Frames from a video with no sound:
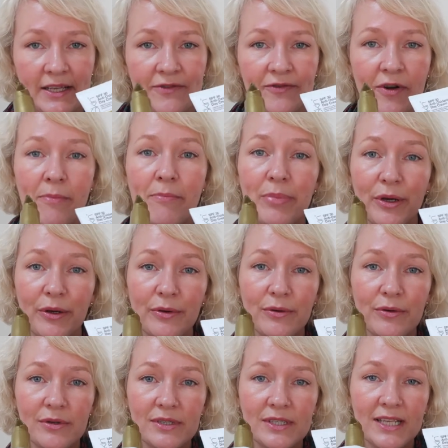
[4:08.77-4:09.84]
It's from
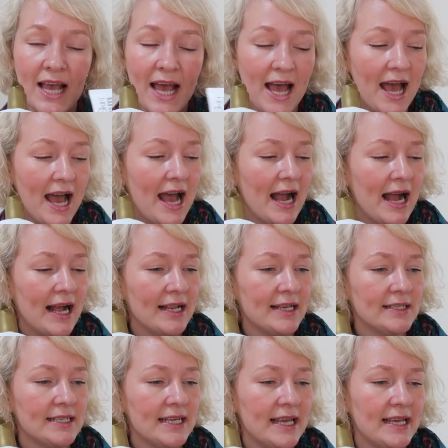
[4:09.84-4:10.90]
Boots,
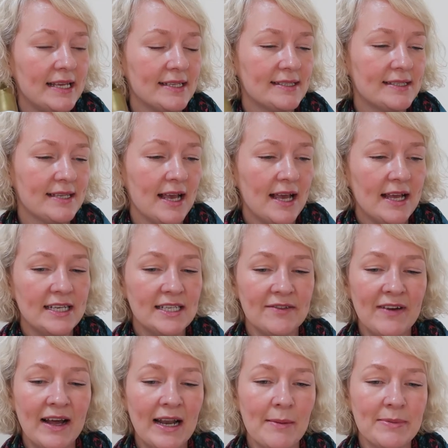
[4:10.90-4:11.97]
and it's
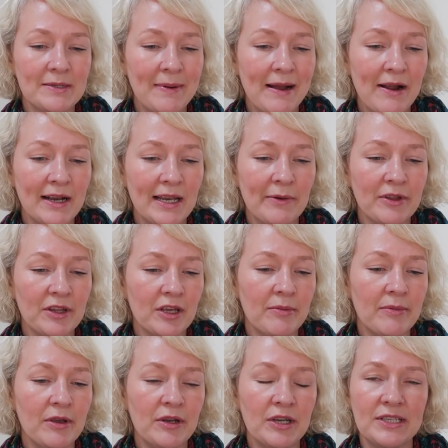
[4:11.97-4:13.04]
developed apparently with a
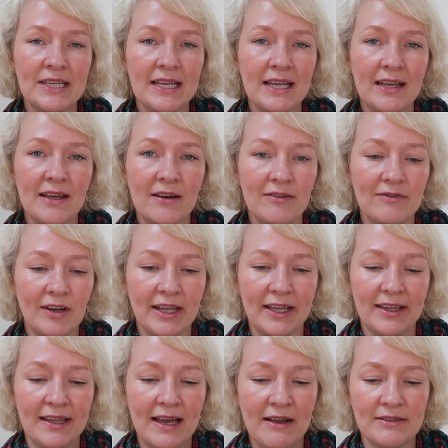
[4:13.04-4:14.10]
community of
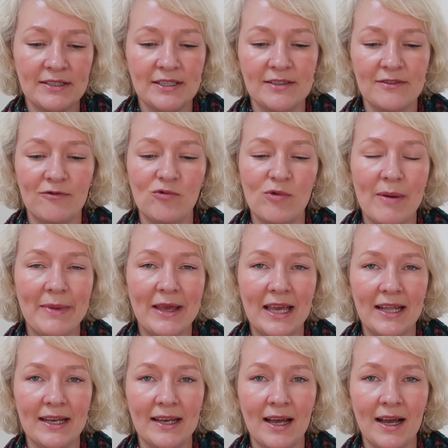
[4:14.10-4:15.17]
like thousands of
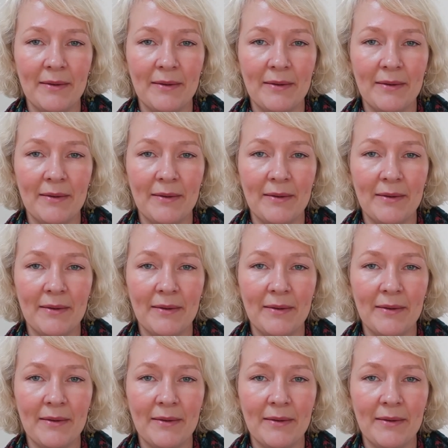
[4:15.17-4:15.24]
women.